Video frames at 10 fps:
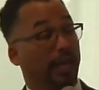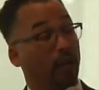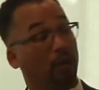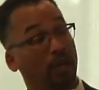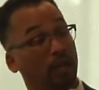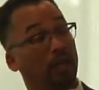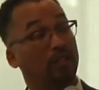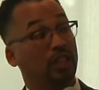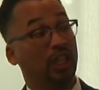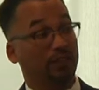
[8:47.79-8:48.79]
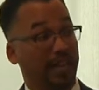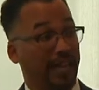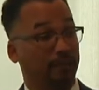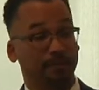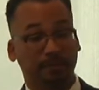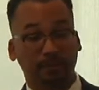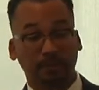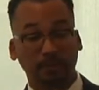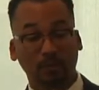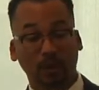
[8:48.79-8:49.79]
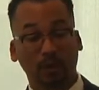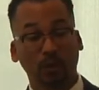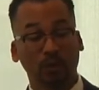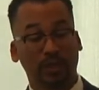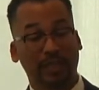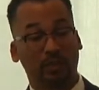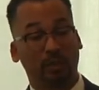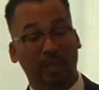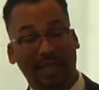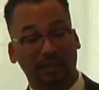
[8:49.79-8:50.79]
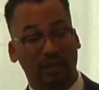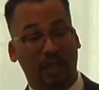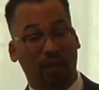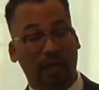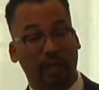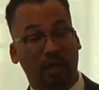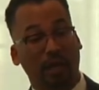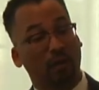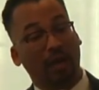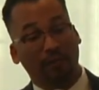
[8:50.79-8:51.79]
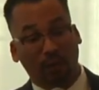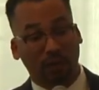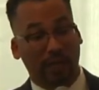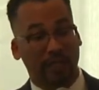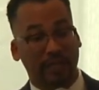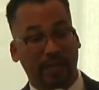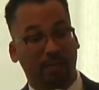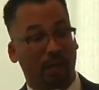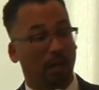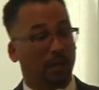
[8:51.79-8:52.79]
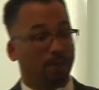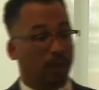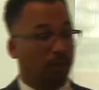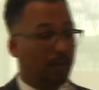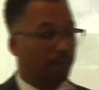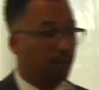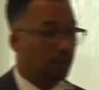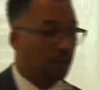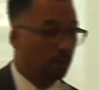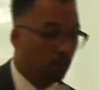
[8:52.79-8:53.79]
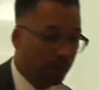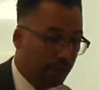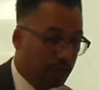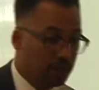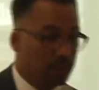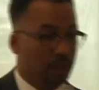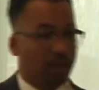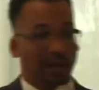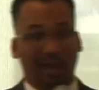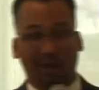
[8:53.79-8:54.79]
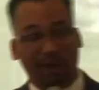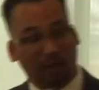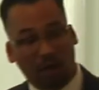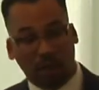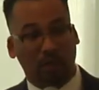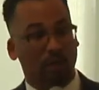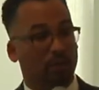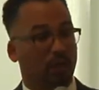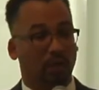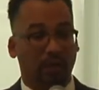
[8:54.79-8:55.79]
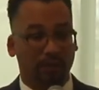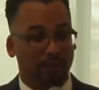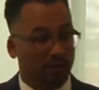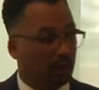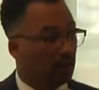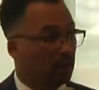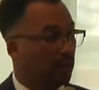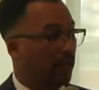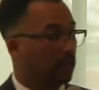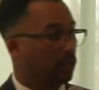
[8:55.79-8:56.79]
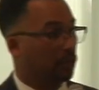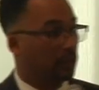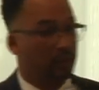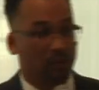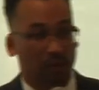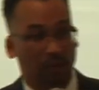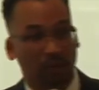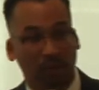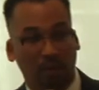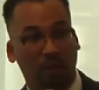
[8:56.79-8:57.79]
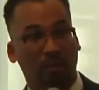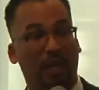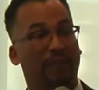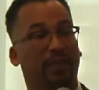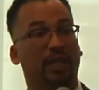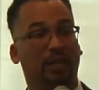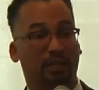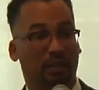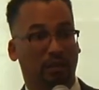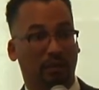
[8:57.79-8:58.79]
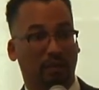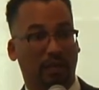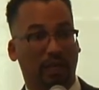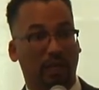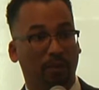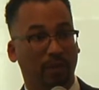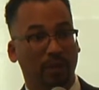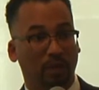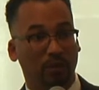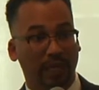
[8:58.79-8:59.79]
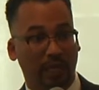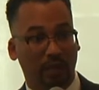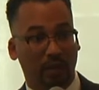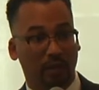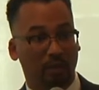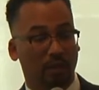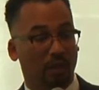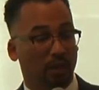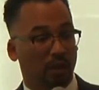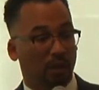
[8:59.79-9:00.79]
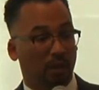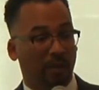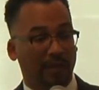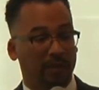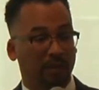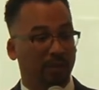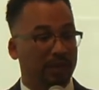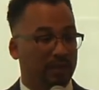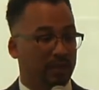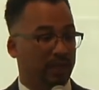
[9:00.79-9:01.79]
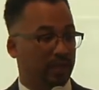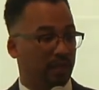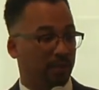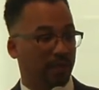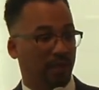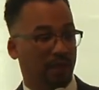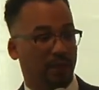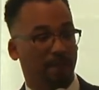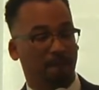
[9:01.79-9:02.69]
In order to achieve that, Google says with my lifestyle right now, and I don't have a whole lot of debt, I don't have a mortgage, I don't have car notes, I don't have none of that traditional student loans, I don't have any of that stuff. I've got a pretty low debt load, minus some business debts that I'm carrying.